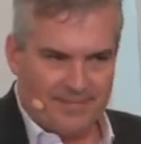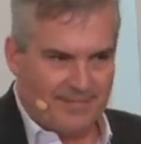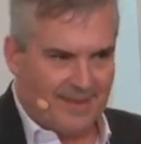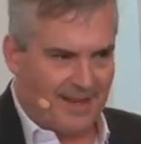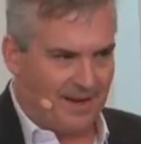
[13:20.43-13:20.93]

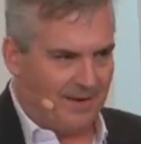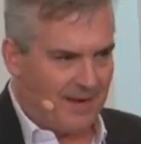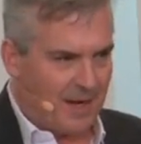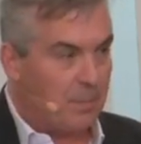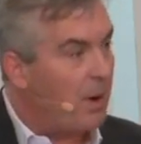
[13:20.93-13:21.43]
You know,
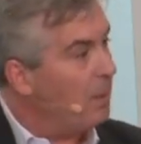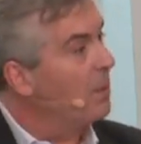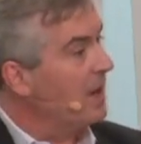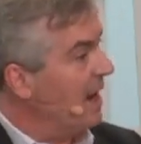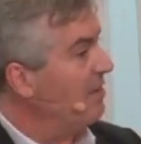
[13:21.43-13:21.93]
you probably
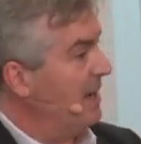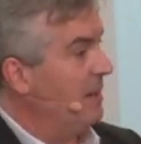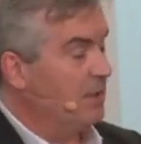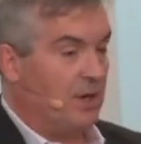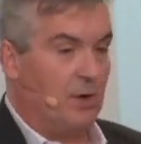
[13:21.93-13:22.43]
would not have been able
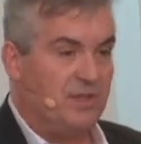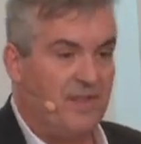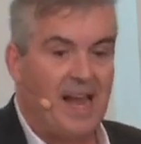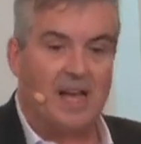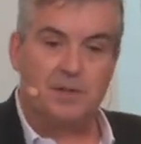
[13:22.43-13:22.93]
to go as
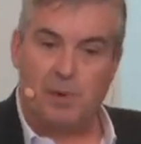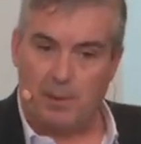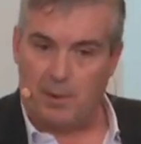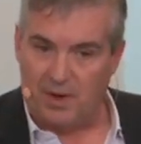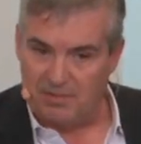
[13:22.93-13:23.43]
fast,
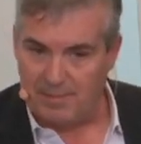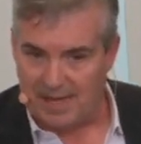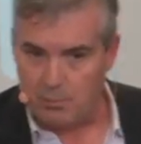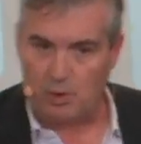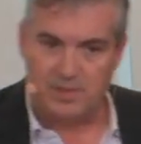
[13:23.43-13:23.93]
probably would have made
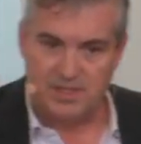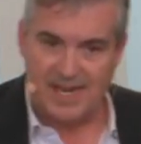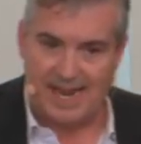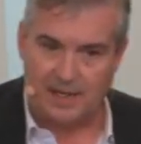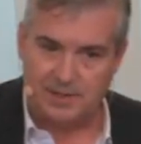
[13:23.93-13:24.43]
more
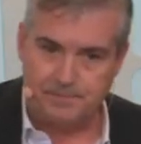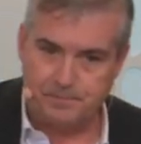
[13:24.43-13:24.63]
mistakes.